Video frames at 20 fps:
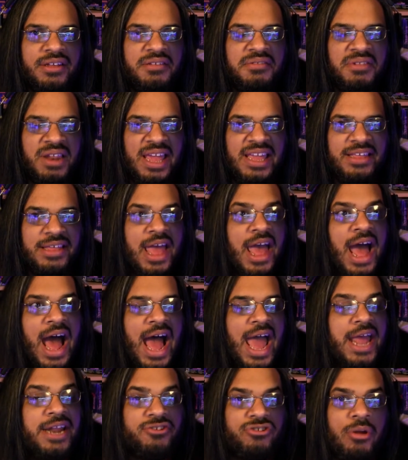Like
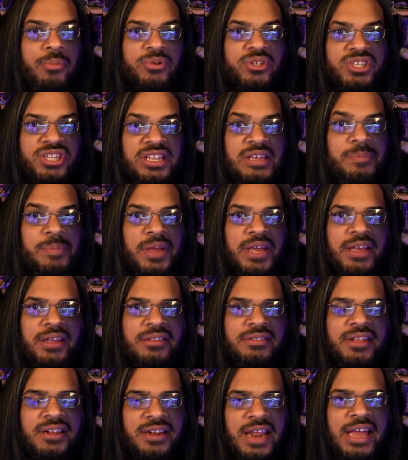I had trouble sleeping
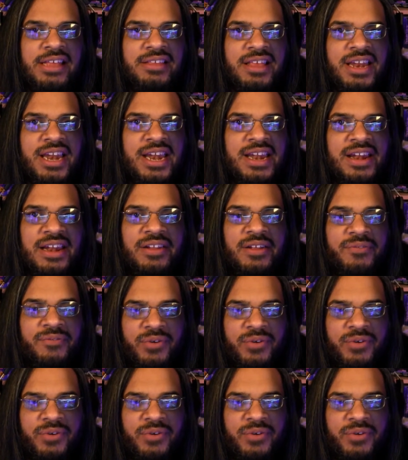the